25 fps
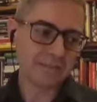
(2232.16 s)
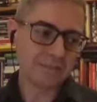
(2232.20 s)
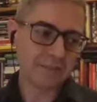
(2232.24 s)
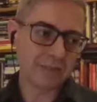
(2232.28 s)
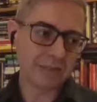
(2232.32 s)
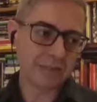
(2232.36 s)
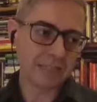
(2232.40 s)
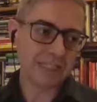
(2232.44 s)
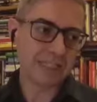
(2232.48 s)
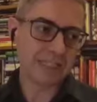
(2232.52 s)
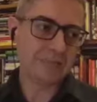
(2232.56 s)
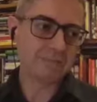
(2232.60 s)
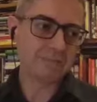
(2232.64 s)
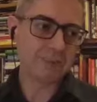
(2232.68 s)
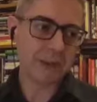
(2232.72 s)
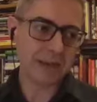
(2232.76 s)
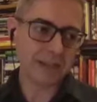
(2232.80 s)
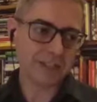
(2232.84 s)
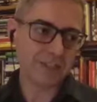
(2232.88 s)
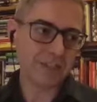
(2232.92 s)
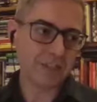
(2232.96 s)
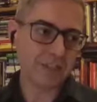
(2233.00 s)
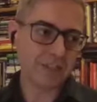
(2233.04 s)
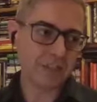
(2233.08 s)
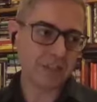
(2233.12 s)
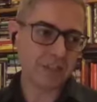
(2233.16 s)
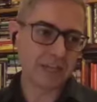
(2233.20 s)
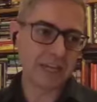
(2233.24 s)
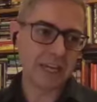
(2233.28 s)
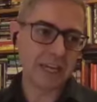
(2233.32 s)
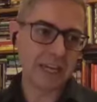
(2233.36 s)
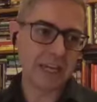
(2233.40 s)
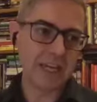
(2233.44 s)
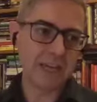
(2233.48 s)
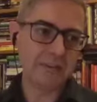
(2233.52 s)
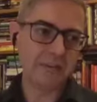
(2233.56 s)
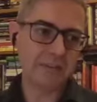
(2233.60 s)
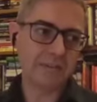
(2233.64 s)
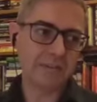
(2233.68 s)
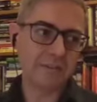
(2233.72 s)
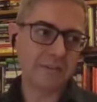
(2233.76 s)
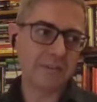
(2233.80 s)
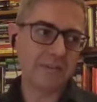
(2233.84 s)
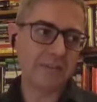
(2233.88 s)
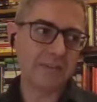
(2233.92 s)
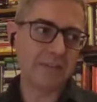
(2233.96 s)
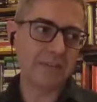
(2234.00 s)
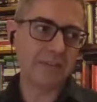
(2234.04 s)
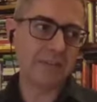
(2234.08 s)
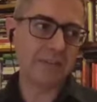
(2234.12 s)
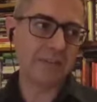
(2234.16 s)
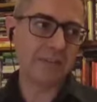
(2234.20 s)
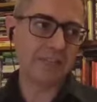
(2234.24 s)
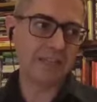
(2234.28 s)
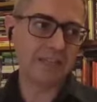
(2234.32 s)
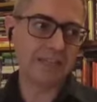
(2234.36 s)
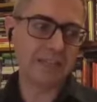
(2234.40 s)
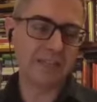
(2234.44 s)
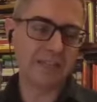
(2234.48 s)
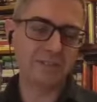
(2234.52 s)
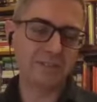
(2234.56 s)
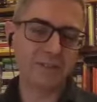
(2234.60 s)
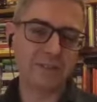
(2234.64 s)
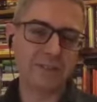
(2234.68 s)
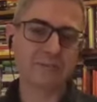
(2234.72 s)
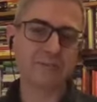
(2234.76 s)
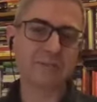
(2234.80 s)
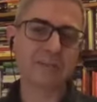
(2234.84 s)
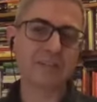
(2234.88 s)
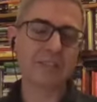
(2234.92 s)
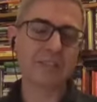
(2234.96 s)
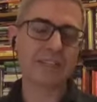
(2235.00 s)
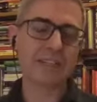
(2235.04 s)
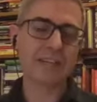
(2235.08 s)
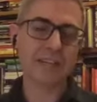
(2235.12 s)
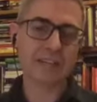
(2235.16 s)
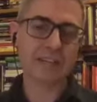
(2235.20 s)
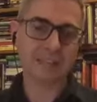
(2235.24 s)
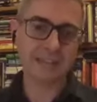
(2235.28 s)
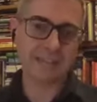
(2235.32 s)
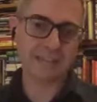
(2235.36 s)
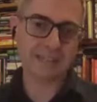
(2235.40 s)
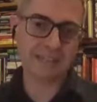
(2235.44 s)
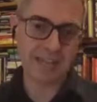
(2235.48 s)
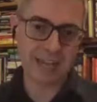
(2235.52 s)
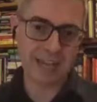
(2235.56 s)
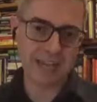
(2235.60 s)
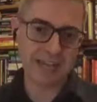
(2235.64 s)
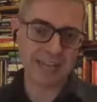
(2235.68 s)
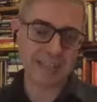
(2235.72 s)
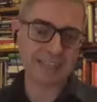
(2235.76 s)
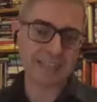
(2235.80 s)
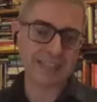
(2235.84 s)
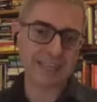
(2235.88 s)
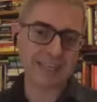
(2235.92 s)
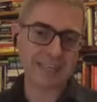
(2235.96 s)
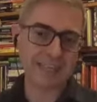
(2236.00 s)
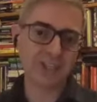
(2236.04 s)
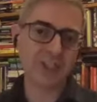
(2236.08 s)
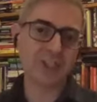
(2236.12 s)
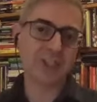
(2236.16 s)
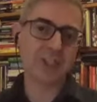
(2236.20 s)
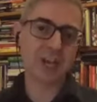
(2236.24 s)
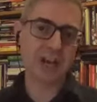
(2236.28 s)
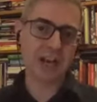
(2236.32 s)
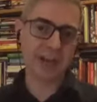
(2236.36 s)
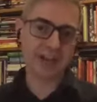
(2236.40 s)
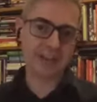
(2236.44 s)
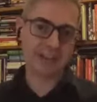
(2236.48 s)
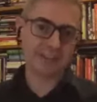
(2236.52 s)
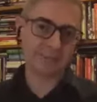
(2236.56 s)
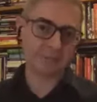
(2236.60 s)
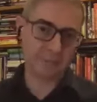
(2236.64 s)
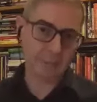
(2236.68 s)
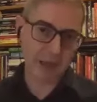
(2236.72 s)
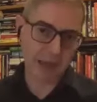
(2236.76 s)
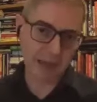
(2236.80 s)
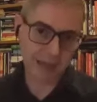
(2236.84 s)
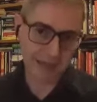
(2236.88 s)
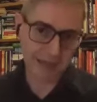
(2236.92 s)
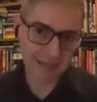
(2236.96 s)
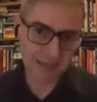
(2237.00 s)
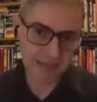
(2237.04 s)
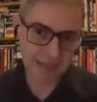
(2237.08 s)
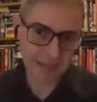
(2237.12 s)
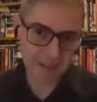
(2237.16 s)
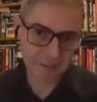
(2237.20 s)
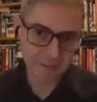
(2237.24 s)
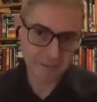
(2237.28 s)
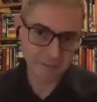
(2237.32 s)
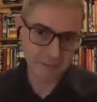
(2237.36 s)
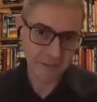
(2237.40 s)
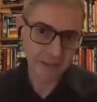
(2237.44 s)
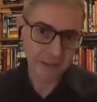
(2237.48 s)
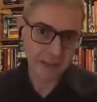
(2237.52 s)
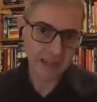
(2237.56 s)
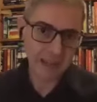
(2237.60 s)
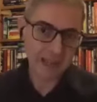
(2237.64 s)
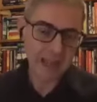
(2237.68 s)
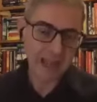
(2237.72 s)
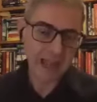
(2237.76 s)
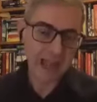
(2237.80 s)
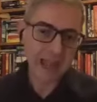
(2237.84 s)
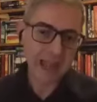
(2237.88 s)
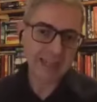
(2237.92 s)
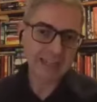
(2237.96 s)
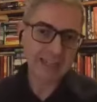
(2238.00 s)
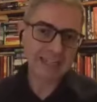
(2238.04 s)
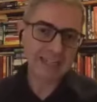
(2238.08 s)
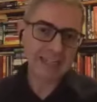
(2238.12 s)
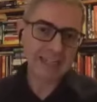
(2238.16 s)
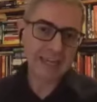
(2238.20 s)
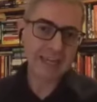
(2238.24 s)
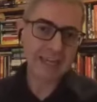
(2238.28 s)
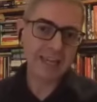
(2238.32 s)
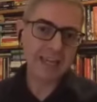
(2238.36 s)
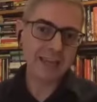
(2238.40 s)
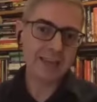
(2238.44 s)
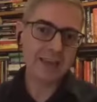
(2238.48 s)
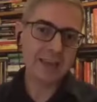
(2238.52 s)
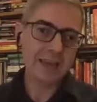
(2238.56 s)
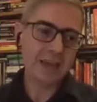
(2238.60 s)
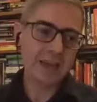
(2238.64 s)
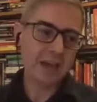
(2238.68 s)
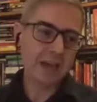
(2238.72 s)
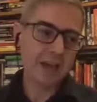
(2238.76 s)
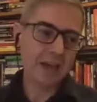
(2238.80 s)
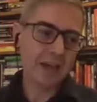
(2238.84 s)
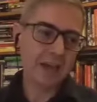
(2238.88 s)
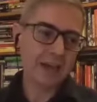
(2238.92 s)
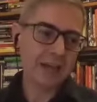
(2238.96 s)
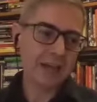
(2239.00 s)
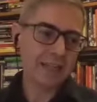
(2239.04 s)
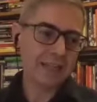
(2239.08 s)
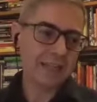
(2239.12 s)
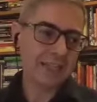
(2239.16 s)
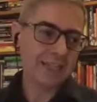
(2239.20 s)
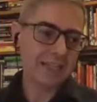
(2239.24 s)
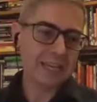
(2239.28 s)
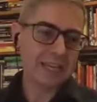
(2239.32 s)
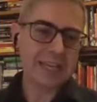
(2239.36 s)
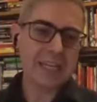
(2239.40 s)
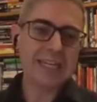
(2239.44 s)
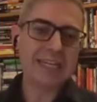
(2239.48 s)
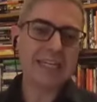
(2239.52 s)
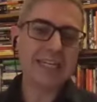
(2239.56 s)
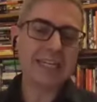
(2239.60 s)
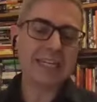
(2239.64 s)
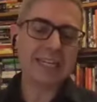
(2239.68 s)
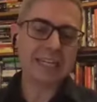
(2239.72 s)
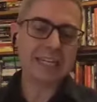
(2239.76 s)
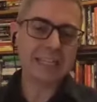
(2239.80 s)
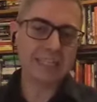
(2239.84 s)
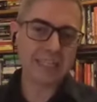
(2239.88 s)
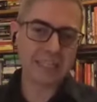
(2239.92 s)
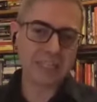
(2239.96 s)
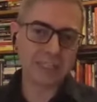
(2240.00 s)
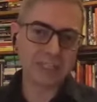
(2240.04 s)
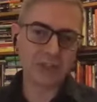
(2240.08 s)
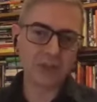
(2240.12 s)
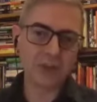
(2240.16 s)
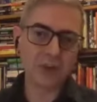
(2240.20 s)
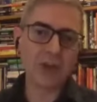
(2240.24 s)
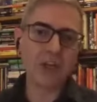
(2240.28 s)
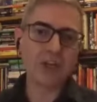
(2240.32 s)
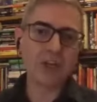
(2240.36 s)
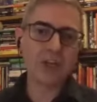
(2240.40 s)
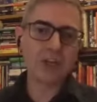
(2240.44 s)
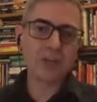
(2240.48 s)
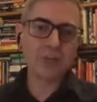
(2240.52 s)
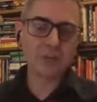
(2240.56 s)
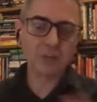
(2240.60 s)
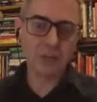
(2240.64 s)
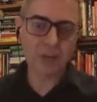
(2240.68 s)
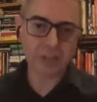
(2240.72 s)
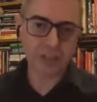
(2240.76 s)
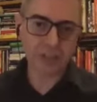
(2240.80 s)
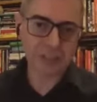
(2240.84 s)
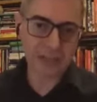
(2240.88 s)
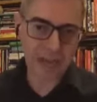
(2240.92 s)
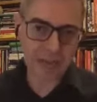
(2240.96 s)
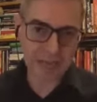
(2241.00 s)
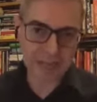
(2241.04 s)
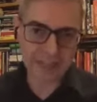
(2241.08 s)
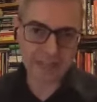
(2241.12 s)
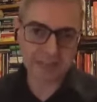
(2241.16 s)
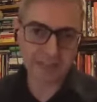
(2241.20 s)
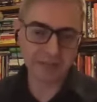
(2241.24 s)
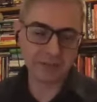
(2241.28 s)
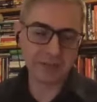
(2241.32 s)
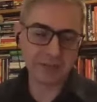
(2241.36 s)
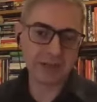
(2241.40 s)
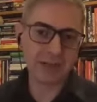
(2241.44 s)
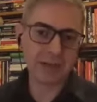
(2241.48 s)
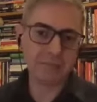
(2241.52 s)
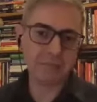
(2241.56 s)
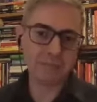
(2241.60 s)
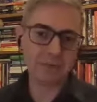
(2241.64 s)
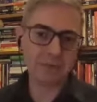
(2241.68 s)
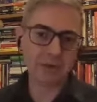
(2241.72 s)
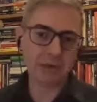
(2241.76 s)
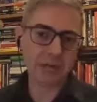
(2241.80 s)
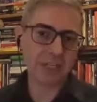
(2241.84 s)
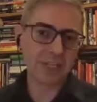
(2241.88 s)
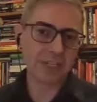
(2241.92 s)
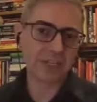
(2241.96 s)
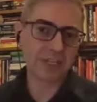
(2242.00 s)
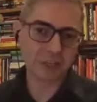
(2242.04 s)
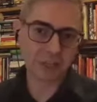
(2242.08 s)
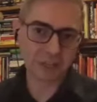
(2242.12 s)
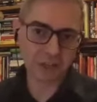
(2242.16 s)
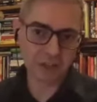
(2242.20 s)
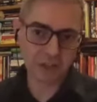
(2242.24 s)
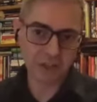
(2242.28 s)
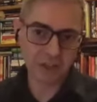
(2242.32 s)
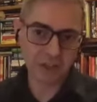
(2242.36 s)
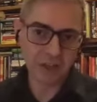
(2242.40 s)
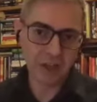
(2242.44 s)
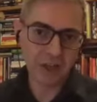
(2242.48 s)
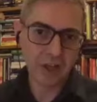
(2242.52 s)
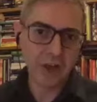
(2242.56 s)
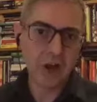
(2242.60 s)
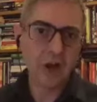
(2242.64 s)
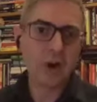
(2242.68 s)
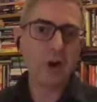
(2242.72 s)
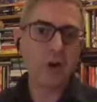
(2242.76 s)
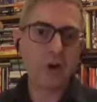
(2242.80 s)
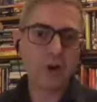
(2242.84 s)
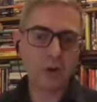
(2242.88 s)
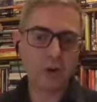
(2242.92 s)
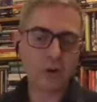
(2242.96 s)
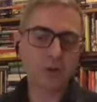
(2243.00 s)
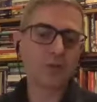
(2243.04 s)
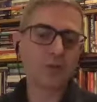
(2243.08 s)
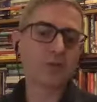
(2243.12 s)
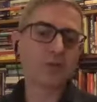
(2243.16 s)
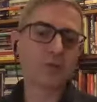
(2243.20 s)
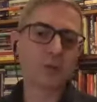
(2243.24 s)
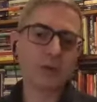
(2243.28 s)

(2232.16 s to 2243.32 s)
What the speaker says: especially if the results are then shared back, and they lead to a new collective elaboration, or to a